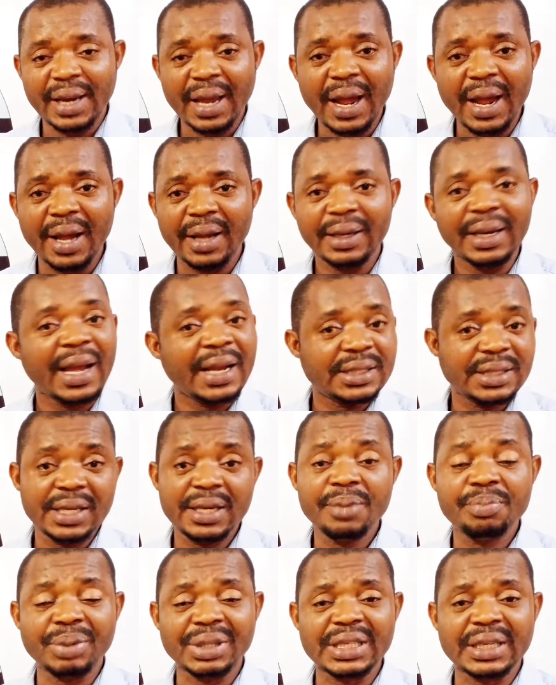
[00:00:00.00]
down at
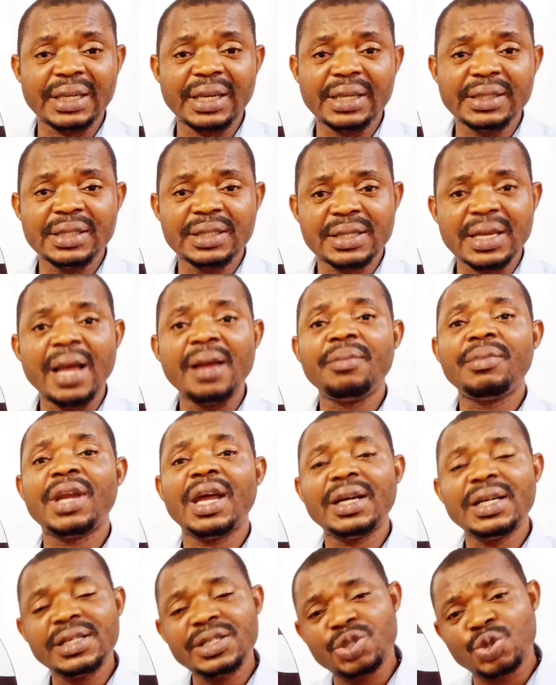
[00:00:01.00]
any particular time.
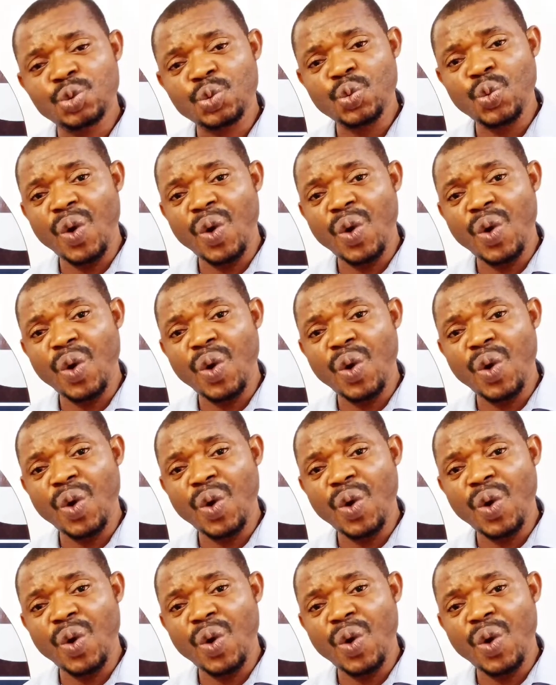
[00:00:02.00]
That is